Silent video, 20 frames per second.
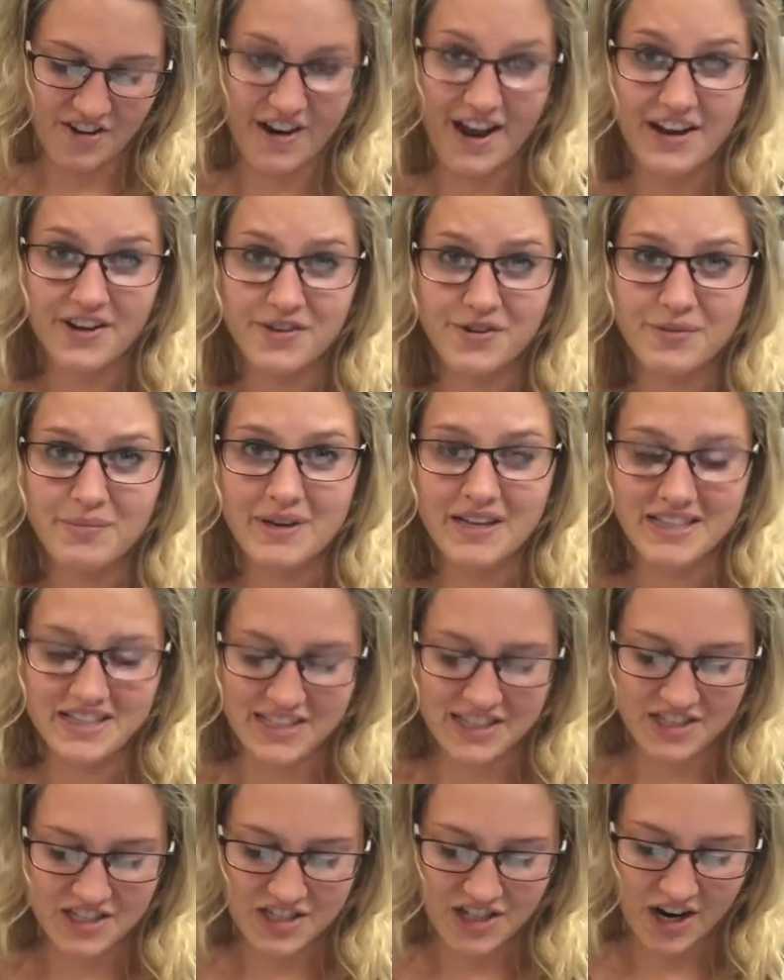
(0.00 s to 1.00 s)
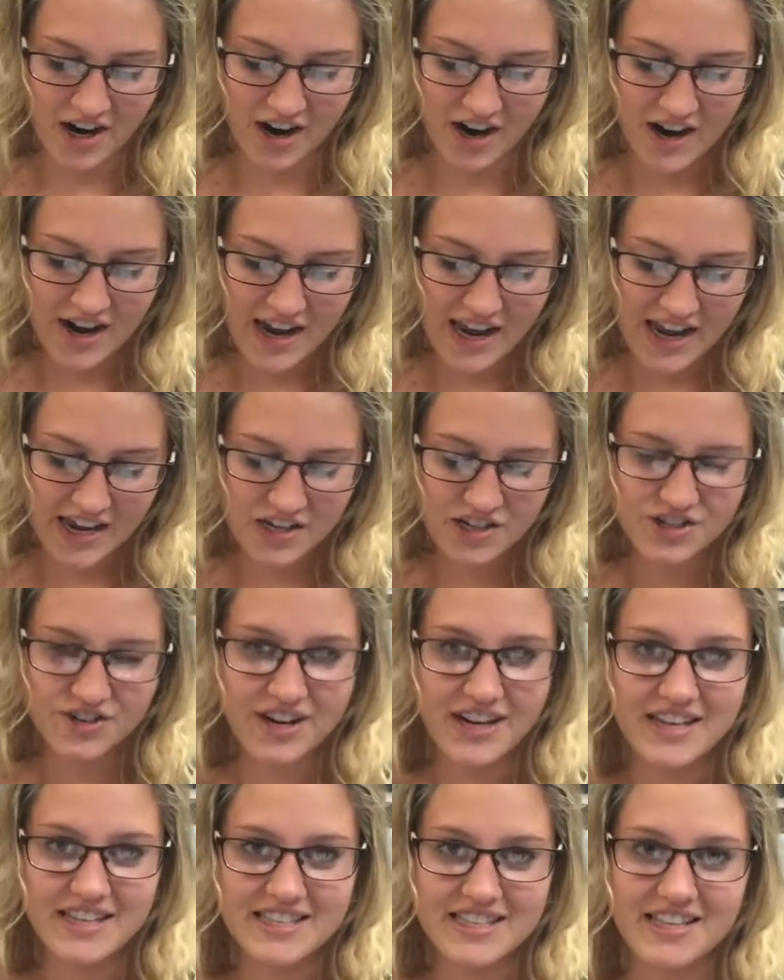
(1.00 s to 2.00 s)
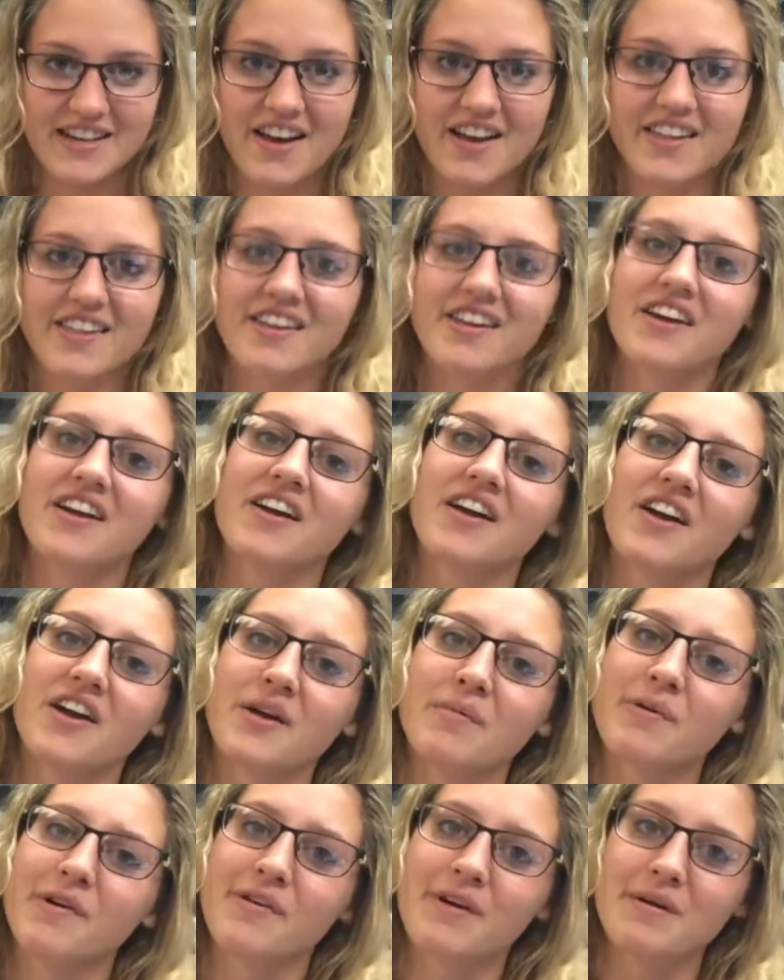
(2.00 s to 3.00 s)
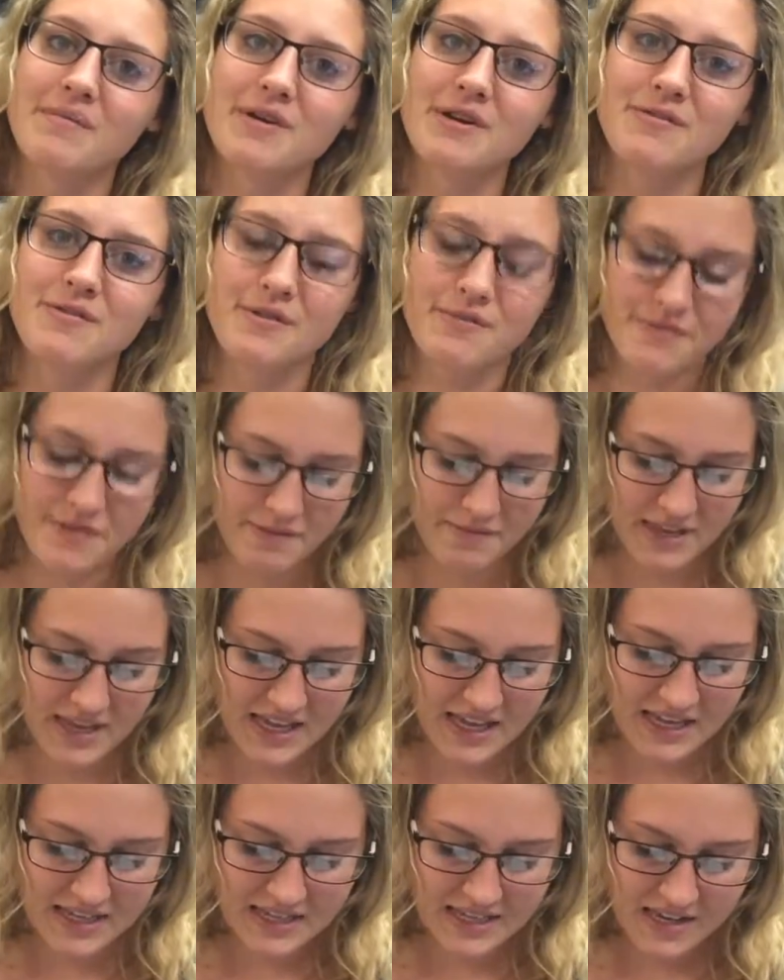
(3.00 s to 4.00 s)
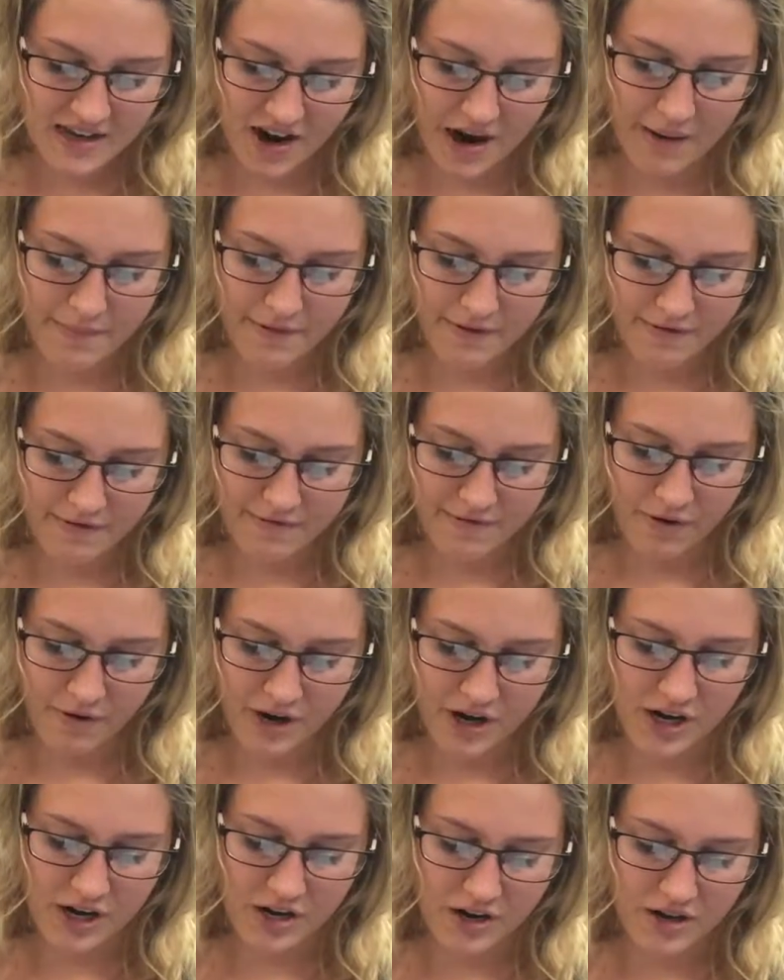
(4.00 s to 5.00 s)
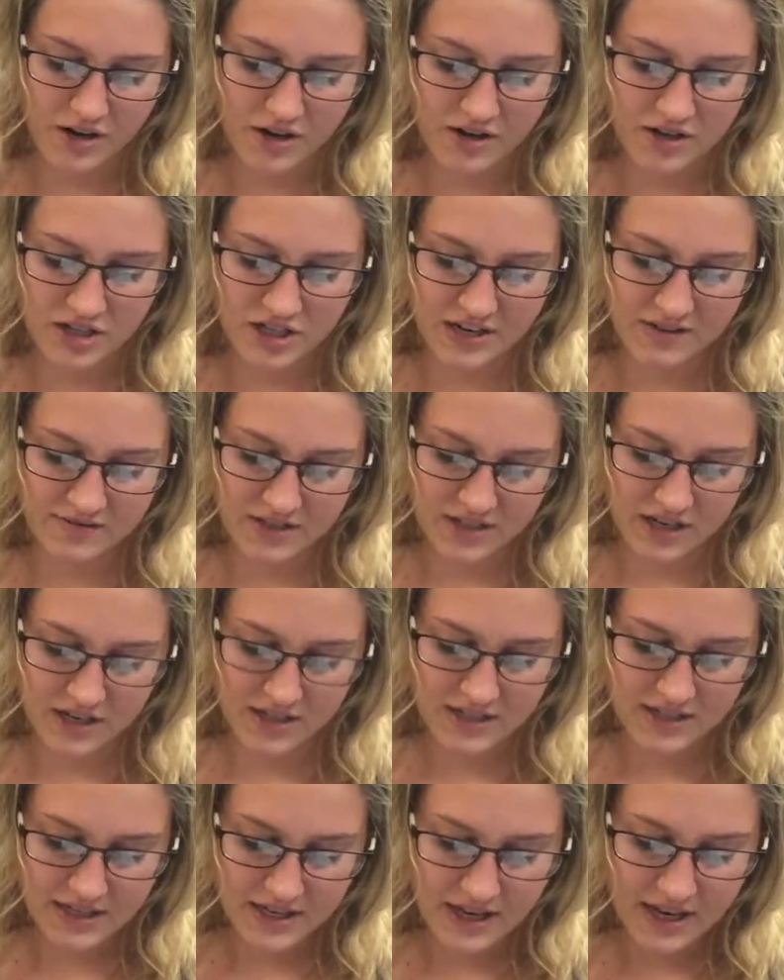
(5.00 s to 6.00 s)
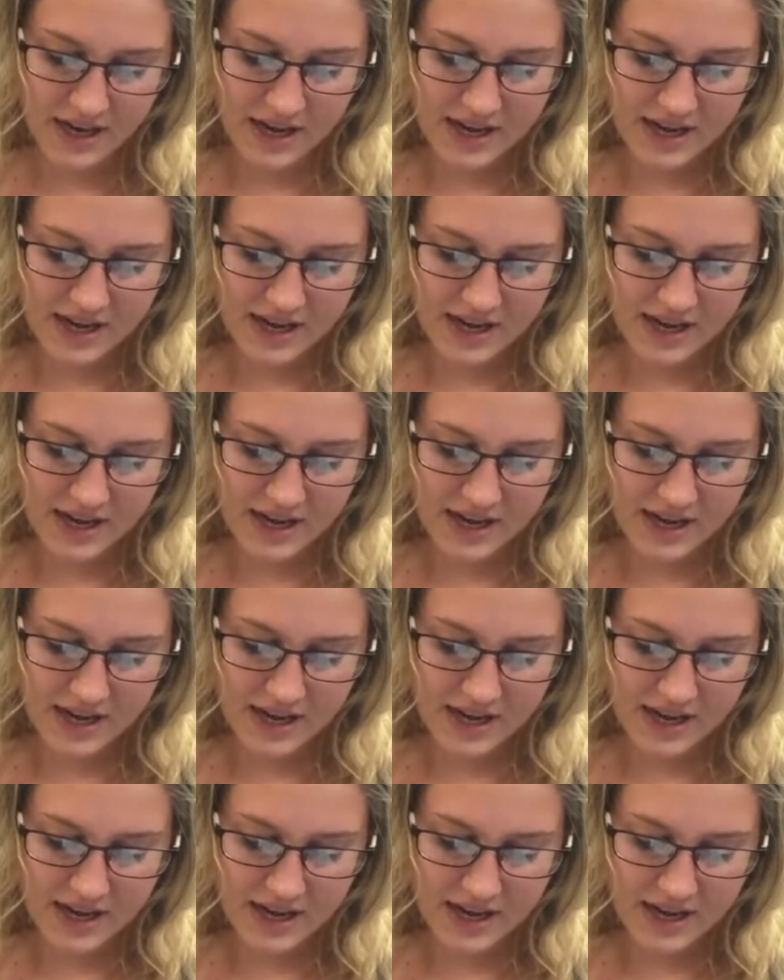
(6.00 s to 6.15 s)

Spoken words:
granule mixing jar and trays and other herb equipment room from the ECR before your shift starts.